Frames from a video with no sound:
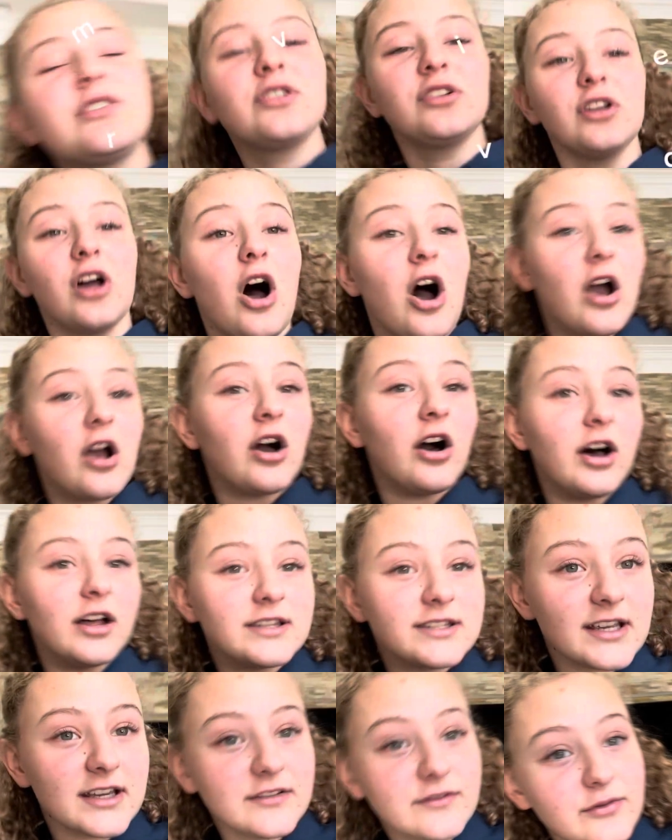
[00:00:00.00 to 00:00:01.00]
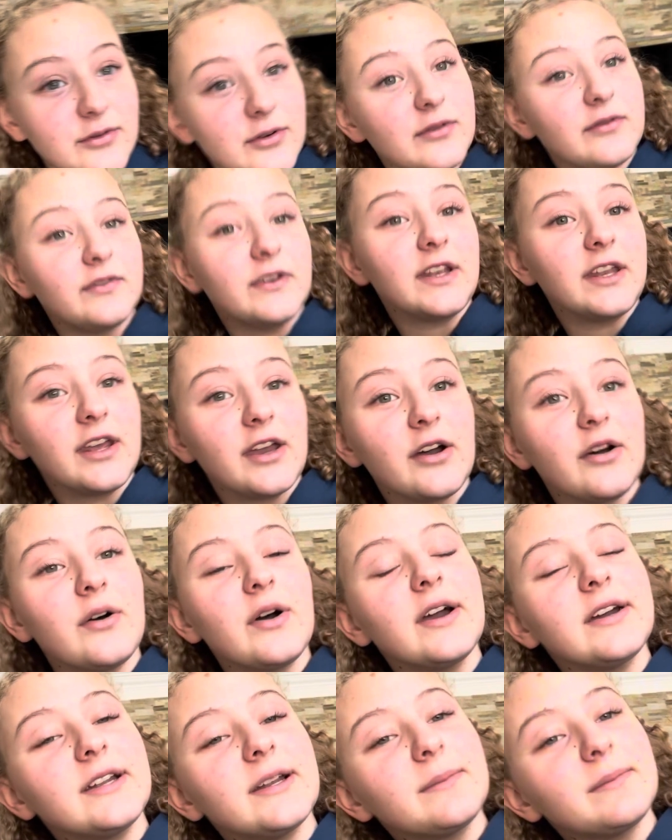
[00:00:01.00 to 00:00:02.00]
long content form video,
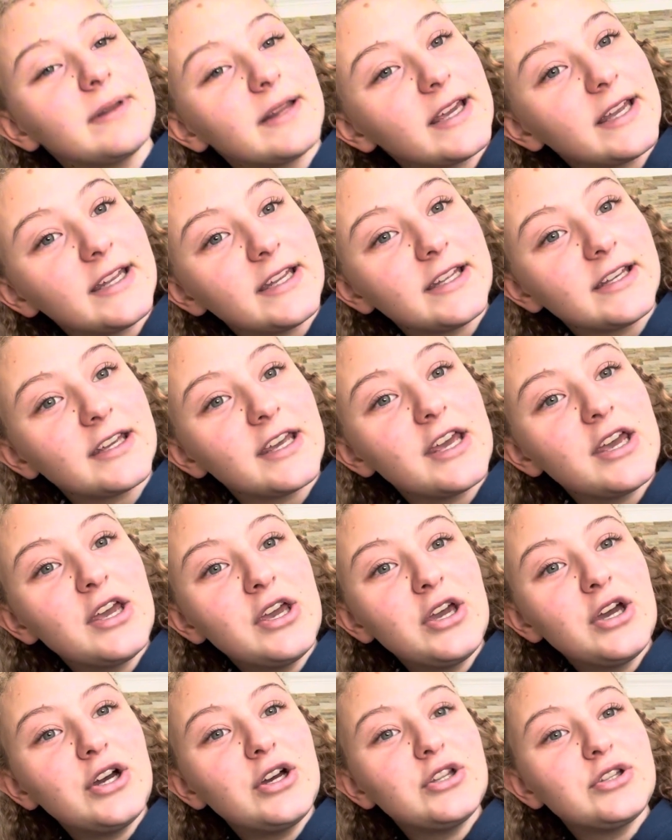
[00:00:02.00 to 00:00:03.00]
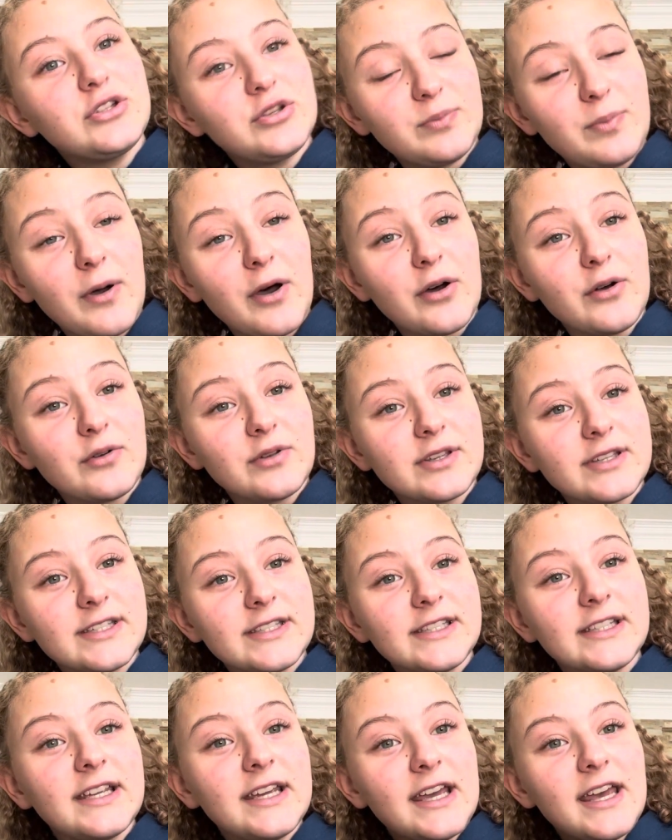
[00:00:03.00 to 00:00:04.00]
and I'm planning to post
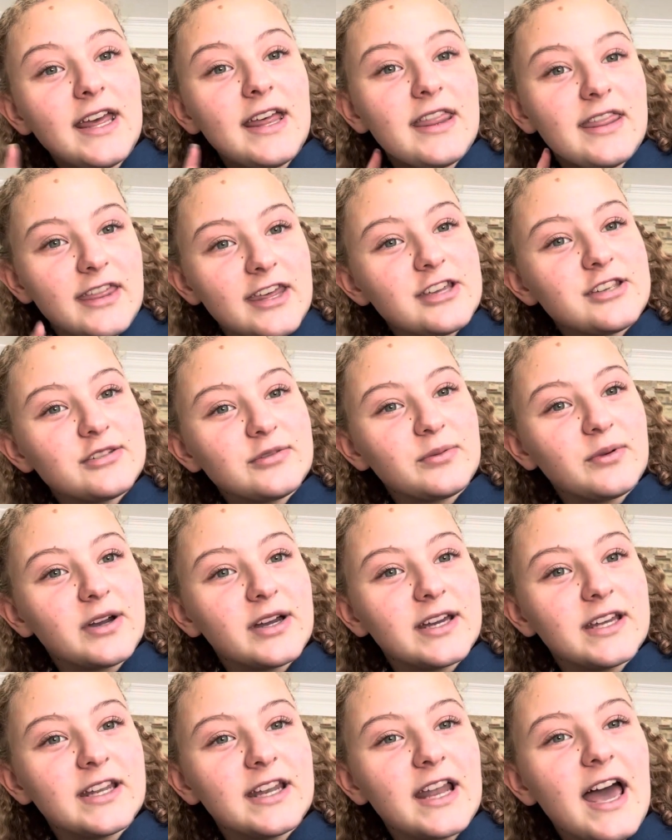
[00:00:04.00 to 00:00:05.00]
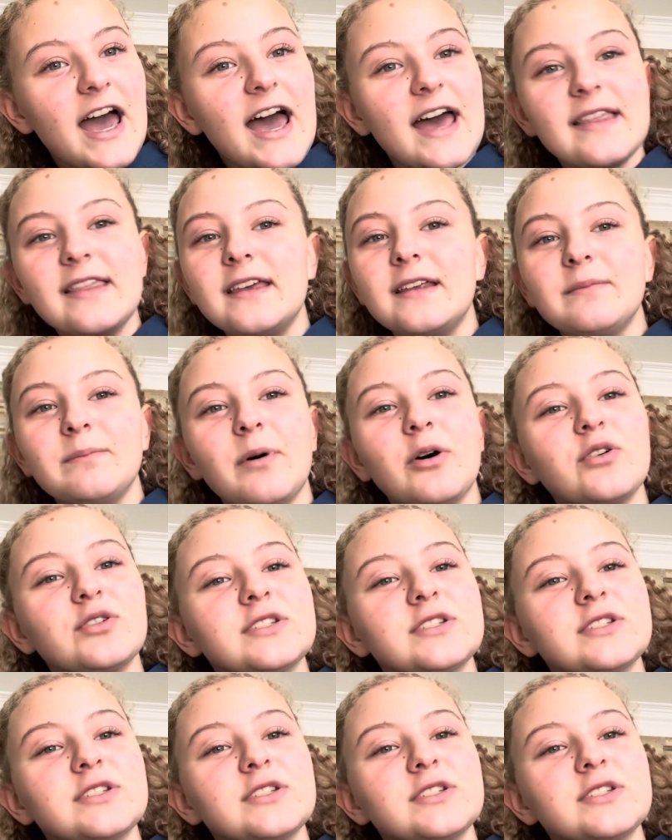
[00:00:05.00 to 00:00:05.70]
this one and then post